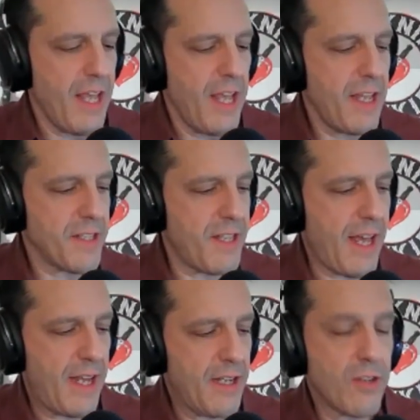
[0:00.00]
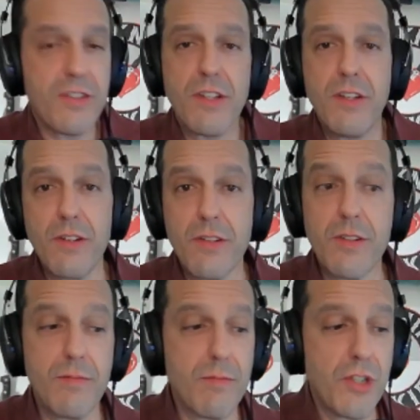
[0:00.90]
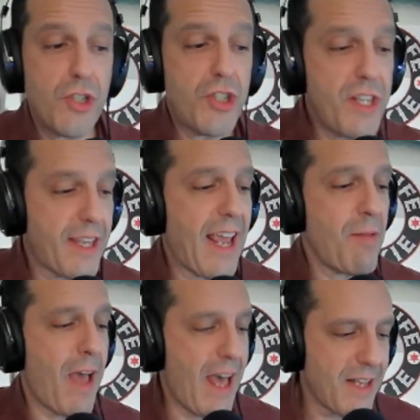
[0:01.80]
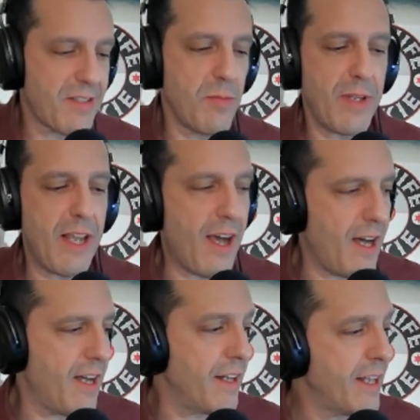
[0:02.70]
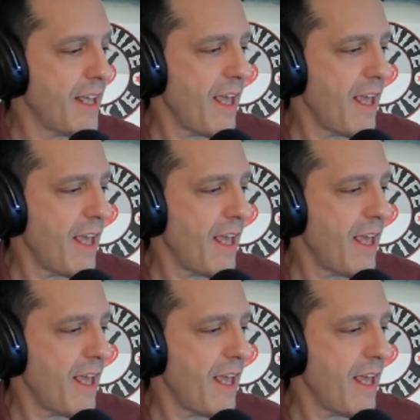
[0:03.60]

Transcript: is that your sheath game has to be on.